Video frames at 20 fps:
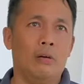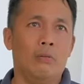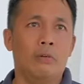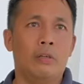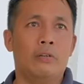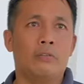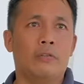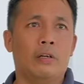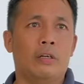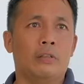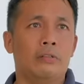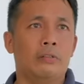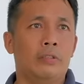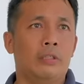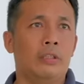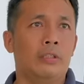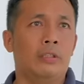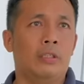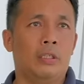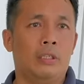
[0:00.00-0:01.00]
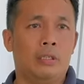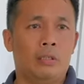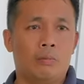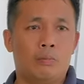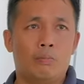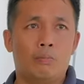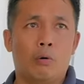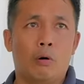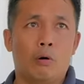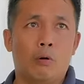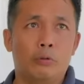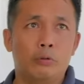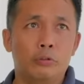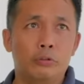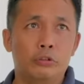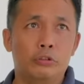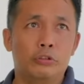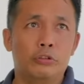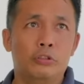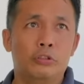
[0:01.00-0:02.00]
we found
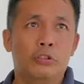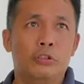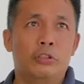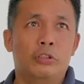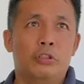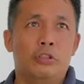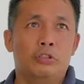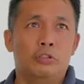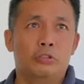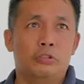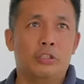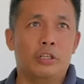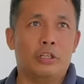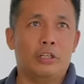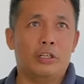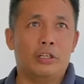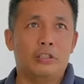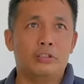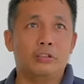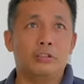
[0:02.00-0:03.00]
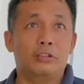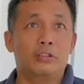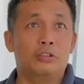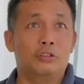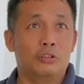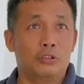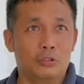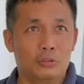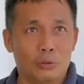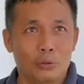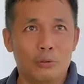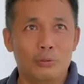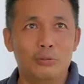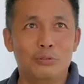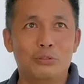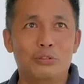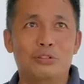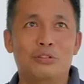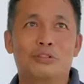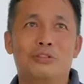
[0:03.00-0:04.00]
bones, jars,
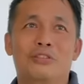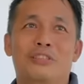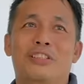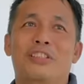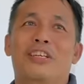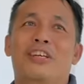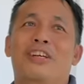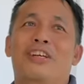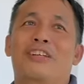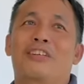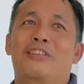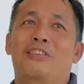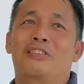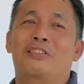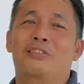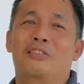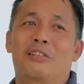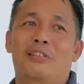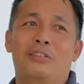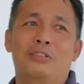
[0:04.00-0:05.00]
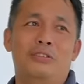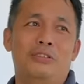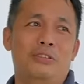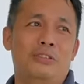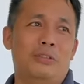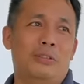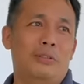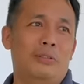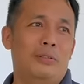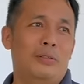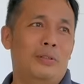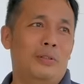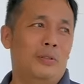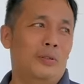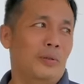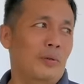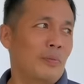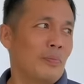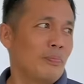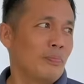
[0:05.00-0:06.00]
stones. Yeah.
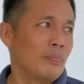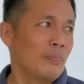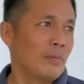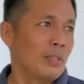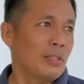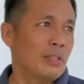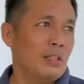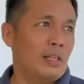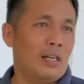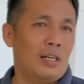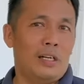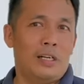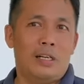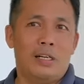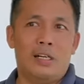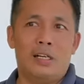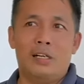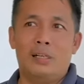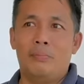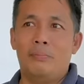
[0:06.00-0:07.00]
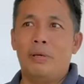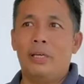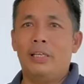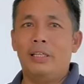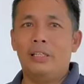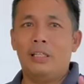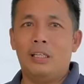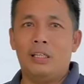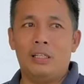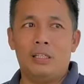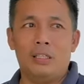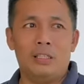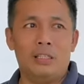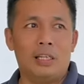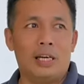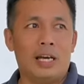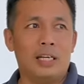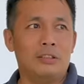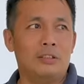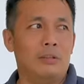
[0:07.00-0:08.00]
So,
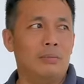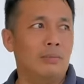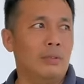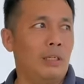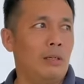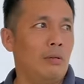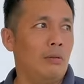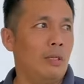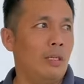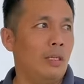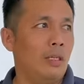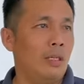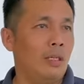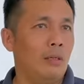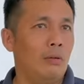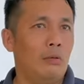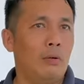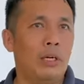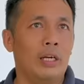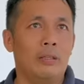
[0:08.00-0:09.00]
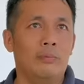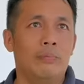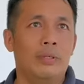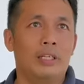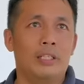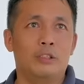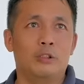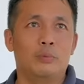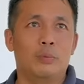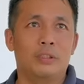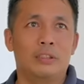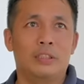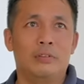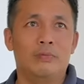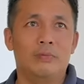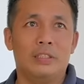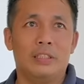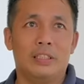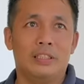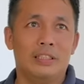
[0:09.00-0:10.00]
as of now, we are very
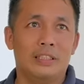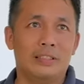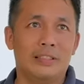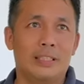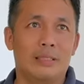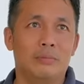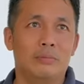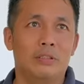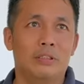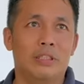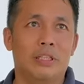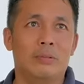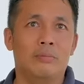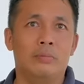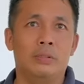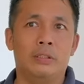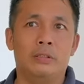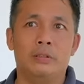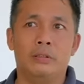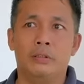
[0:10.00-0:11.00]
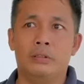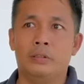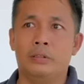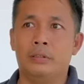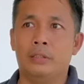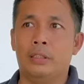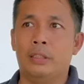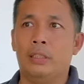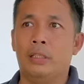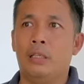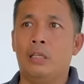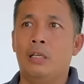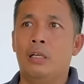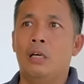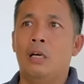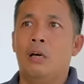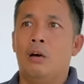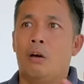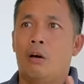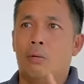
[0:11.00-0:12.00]
specific in the Tabon Cave because
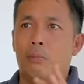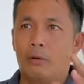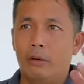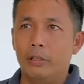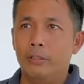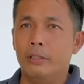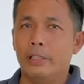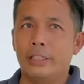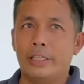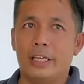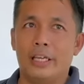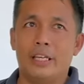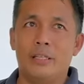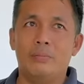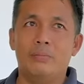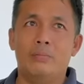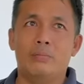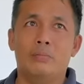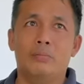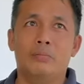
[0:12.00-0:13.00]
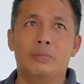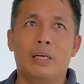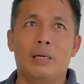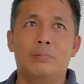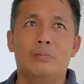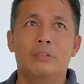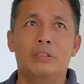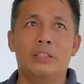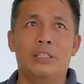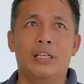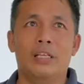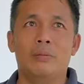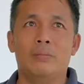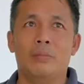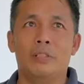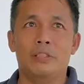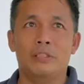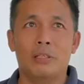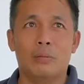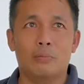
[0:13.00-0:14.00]
of all the caves, Tabon Cave
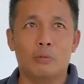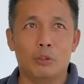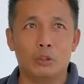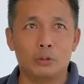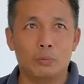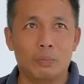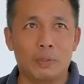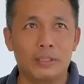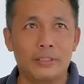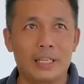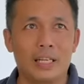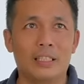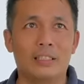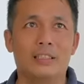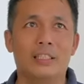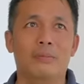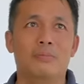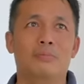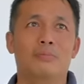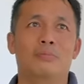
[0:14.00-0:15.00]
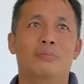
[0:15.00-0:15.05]
is the most productive.